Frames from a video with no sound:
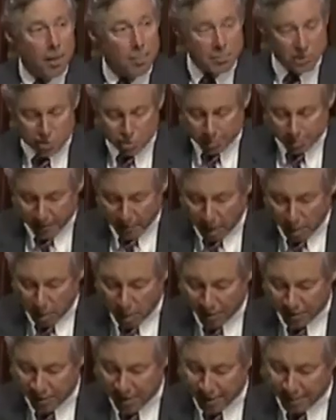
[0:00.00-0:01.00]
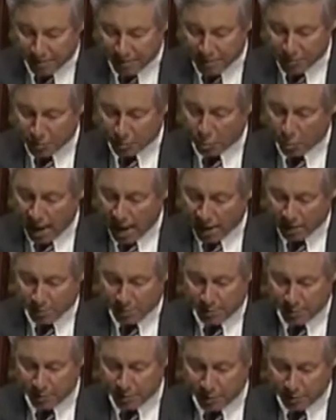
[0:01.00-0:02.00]
Mr. Speaker, I want to thank Mr.
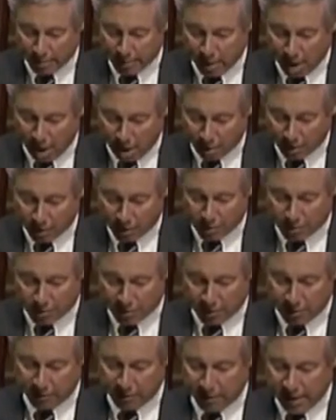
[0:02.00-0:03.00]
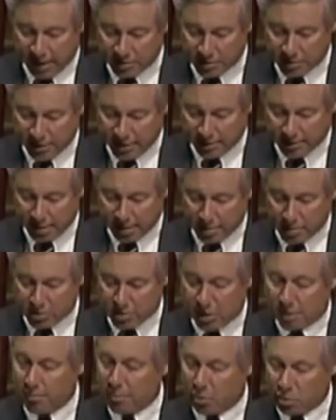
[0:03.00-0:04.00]
Waxman, Chairman Harkin, Senator Enzi, and members
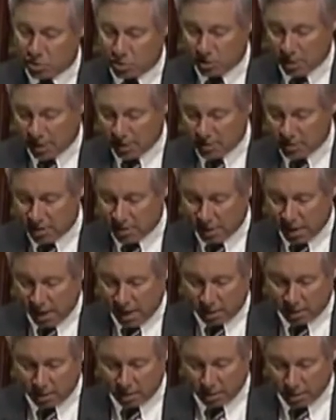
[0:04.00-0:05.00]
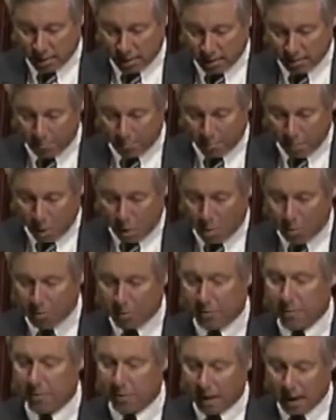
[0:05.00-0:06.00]
on both sides of the aisle in both
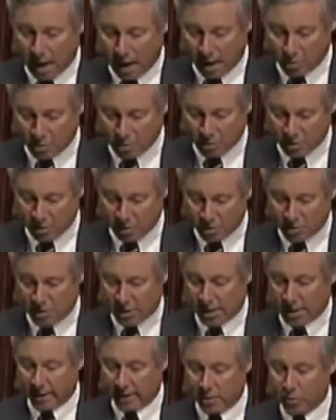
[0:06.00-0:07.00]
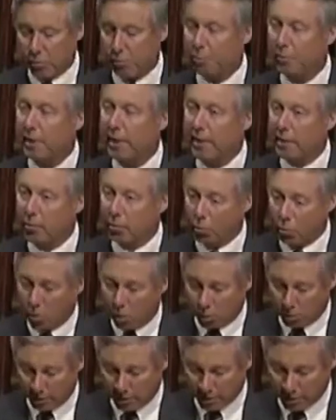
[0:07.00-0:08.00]
the House and the Senate who played a
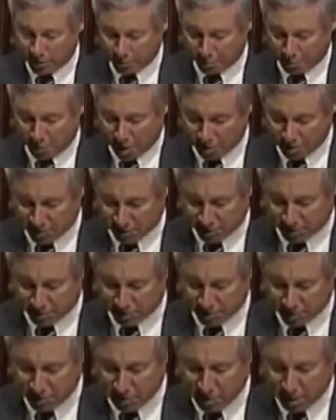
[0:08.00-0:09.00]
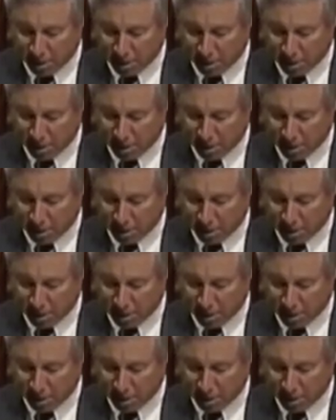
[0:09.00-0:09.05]
role in this process.